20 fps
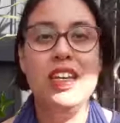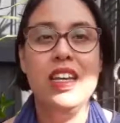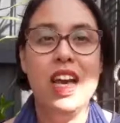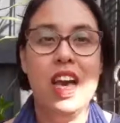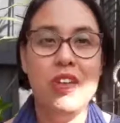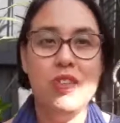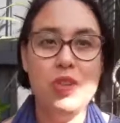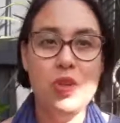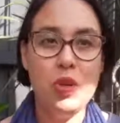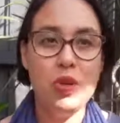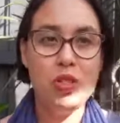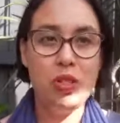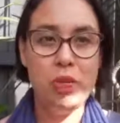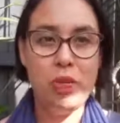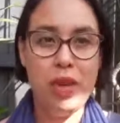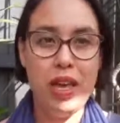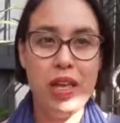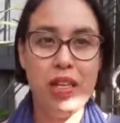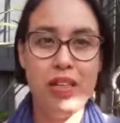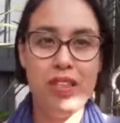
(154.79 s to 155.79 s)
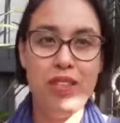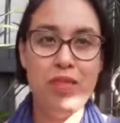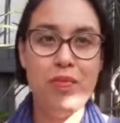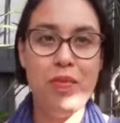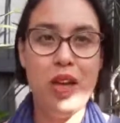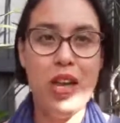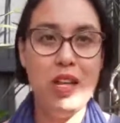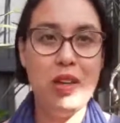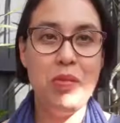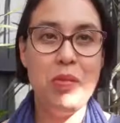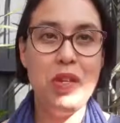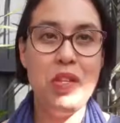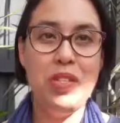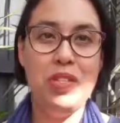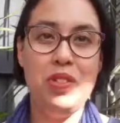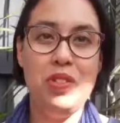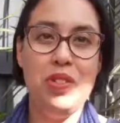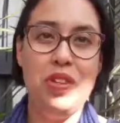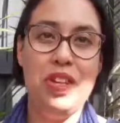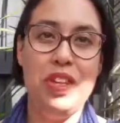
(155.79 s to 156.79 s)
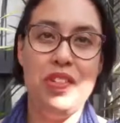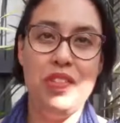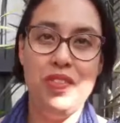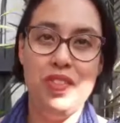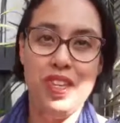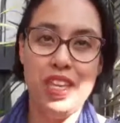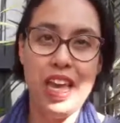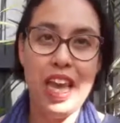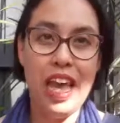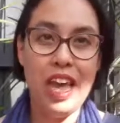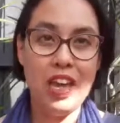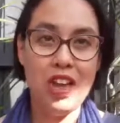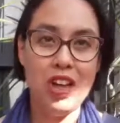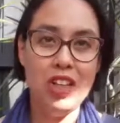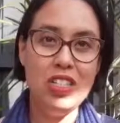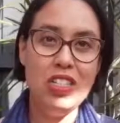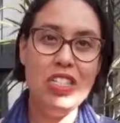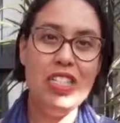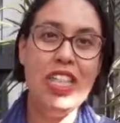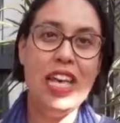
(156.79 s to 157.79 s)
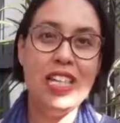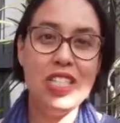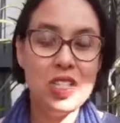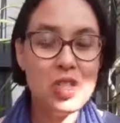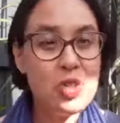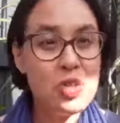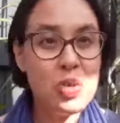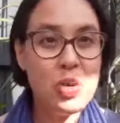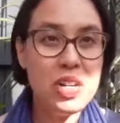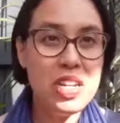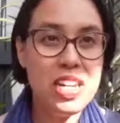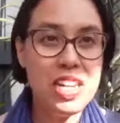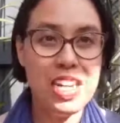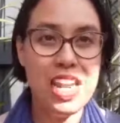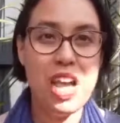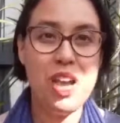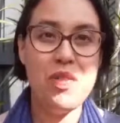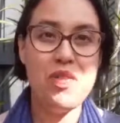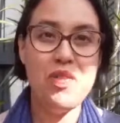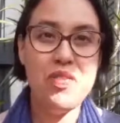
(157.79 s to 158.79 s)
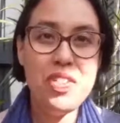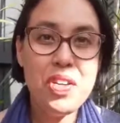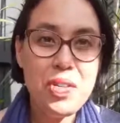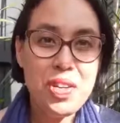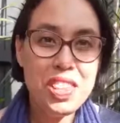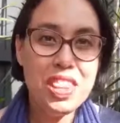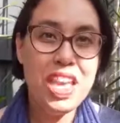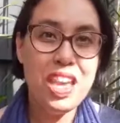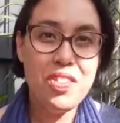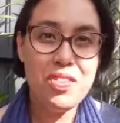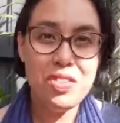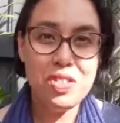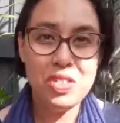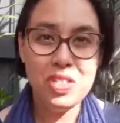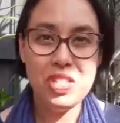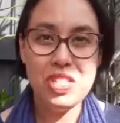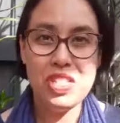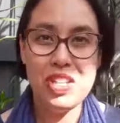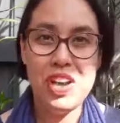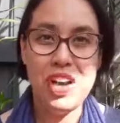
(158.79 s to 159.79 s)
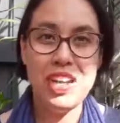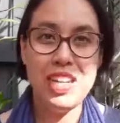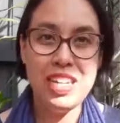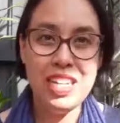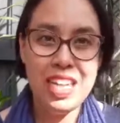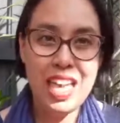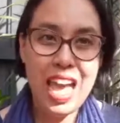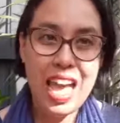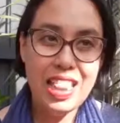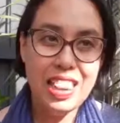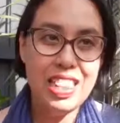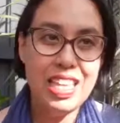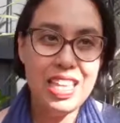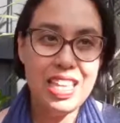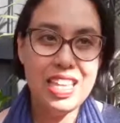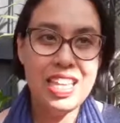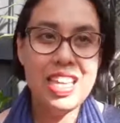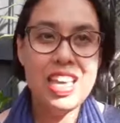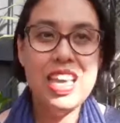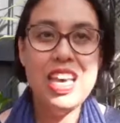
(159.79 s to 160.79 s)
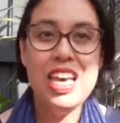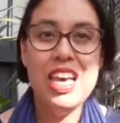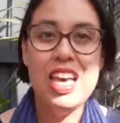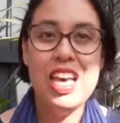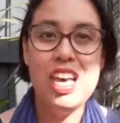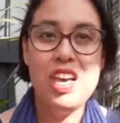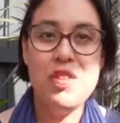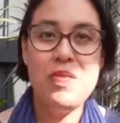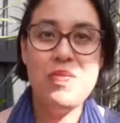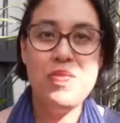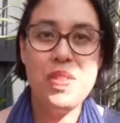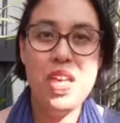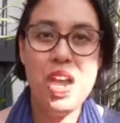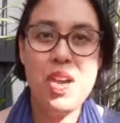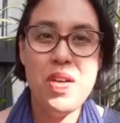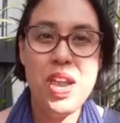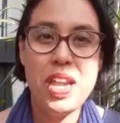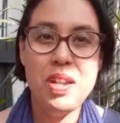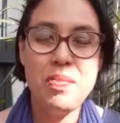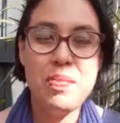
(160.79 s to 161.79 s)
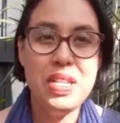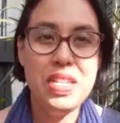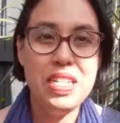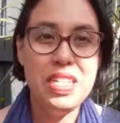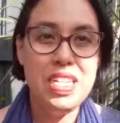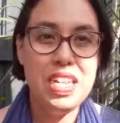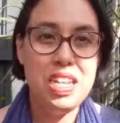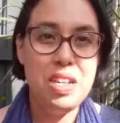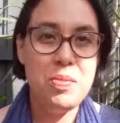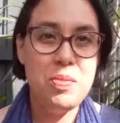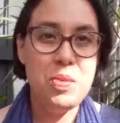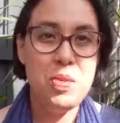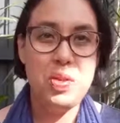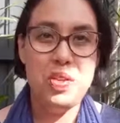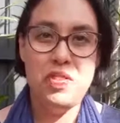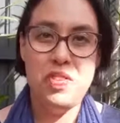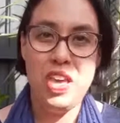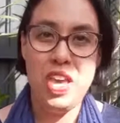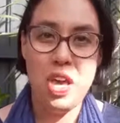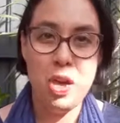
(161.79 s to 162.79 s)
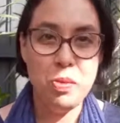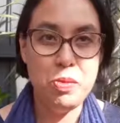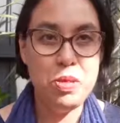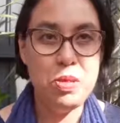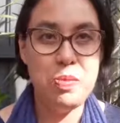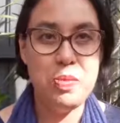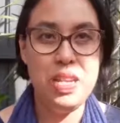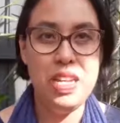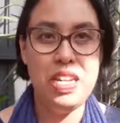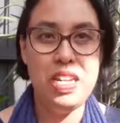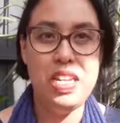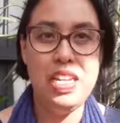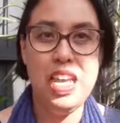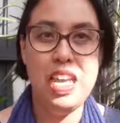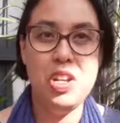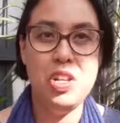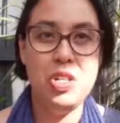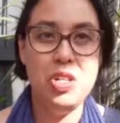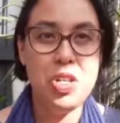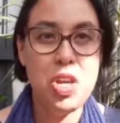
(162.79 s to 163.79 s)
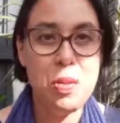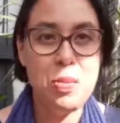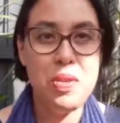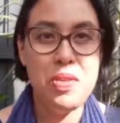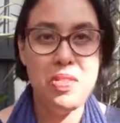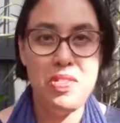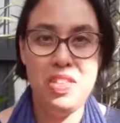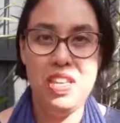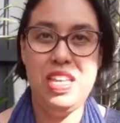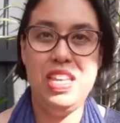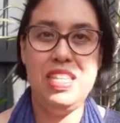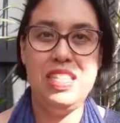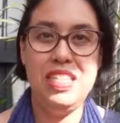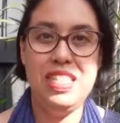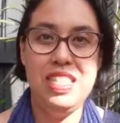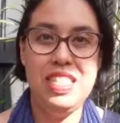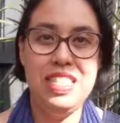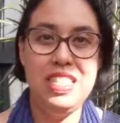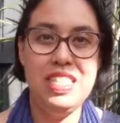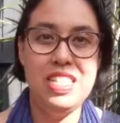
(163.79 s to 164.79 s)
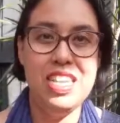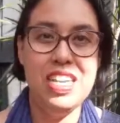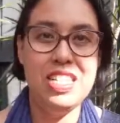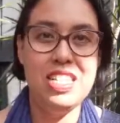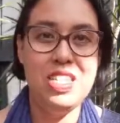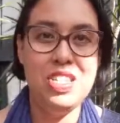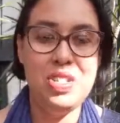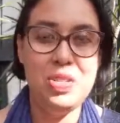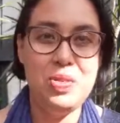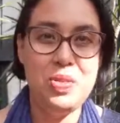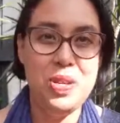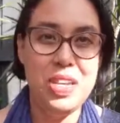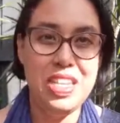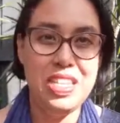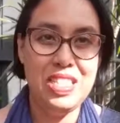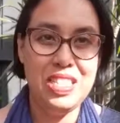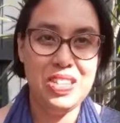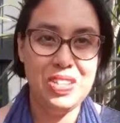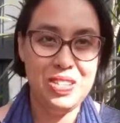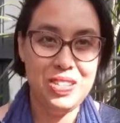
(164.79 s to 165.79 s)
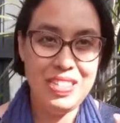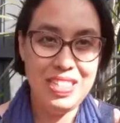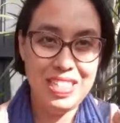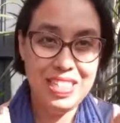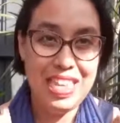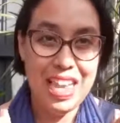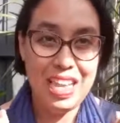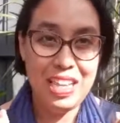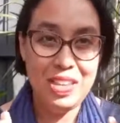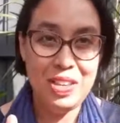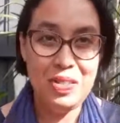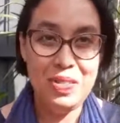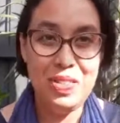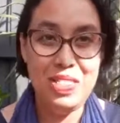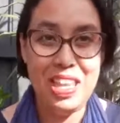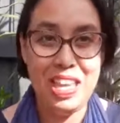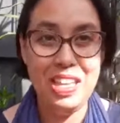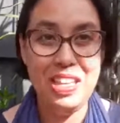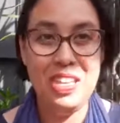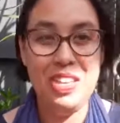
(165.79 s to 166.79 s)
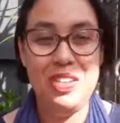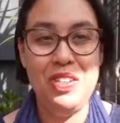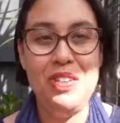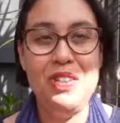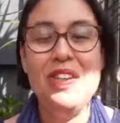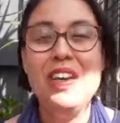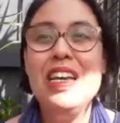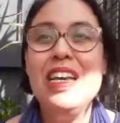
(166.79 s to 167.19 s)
I've talked about my administrative chaos. That's sorted now. I'm very thankful to Scott and Kathy, our admin team, who have helped me to get on top of things this last 2 weeks. So, yeah, thank you.